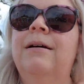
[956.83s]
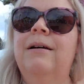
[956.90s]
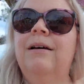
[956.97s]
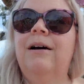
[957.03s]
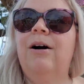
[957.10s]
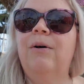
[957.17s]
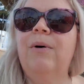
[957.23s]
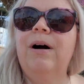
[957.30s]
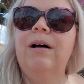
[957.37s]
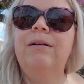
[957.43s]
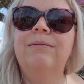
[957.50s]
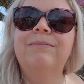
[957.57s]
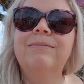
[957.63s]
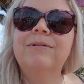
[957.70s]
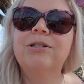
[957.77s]
Oh well.
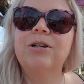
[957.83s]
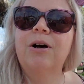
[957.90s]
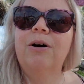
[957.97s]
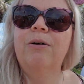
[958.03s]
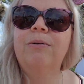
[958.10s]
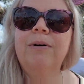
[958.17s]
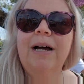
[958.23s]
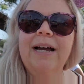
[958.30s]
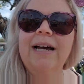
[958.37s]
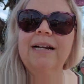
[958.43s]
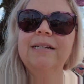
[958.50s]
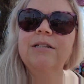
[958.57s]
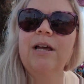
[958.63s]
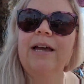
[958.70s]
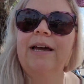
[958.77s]
So I
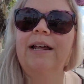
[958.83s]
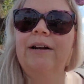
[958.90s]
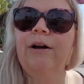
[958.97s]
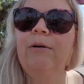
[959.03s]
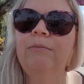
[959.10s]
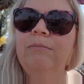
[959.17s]
gotta go.